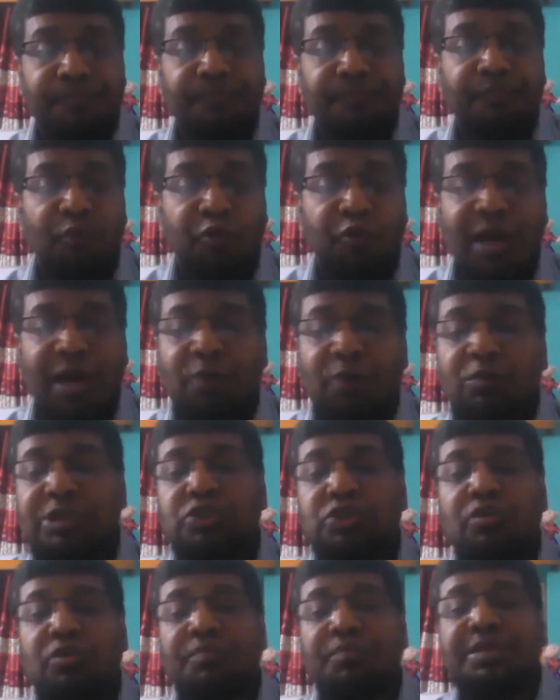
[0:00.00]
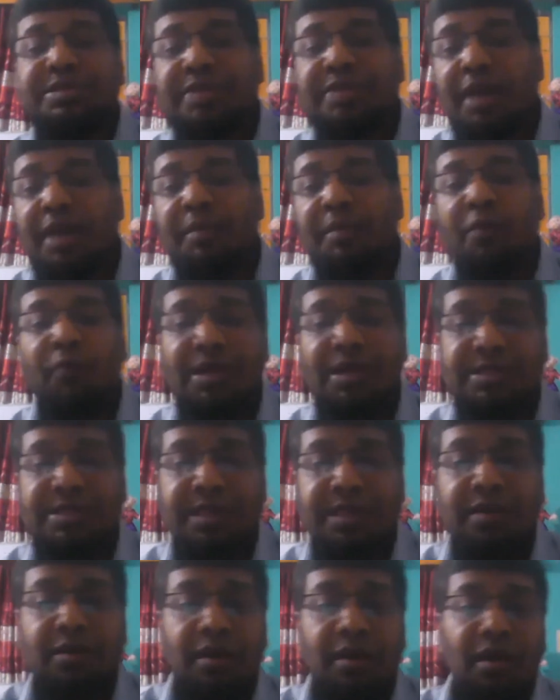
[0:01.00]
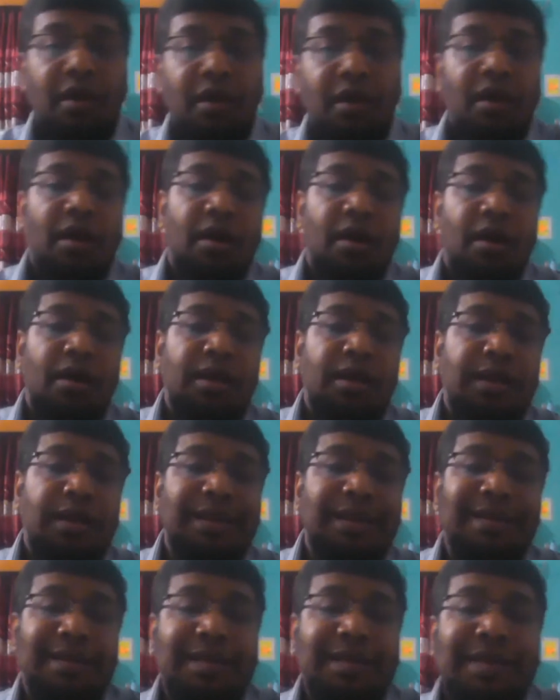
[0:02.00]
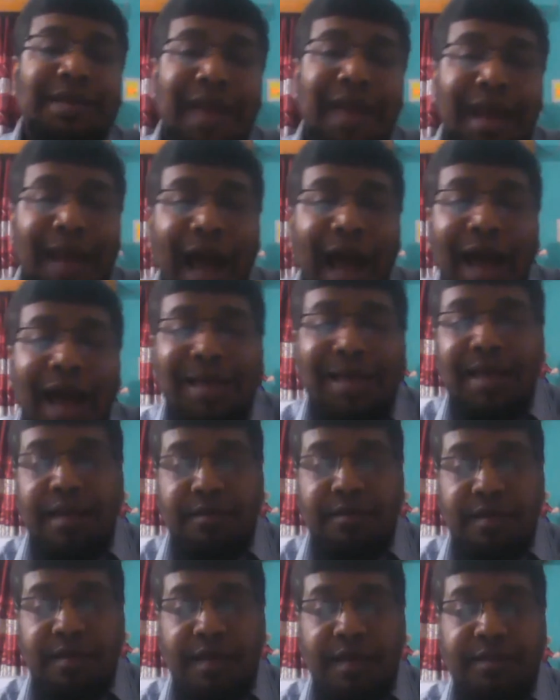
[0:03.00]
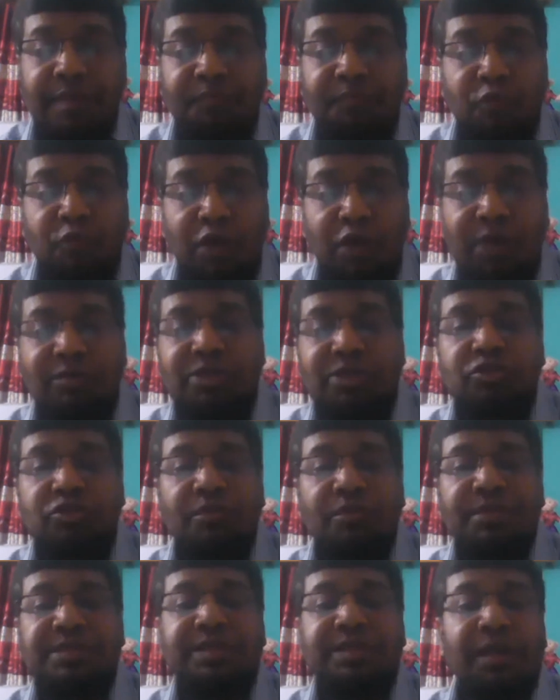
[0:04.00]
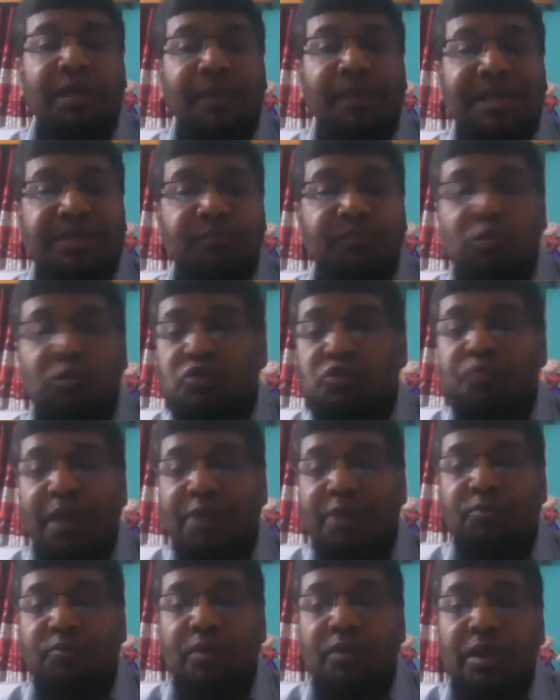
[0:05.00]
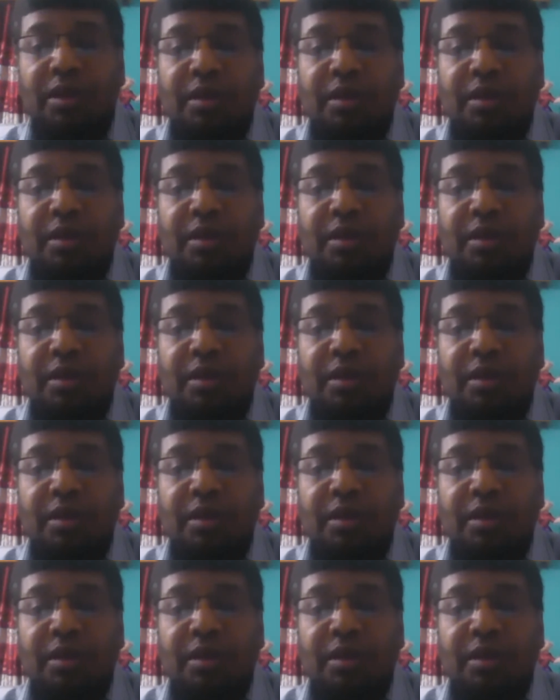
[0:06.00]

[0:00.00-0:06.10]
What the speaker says: protagonist of this drama was in an island, and the protagonist of this drama is Prospero.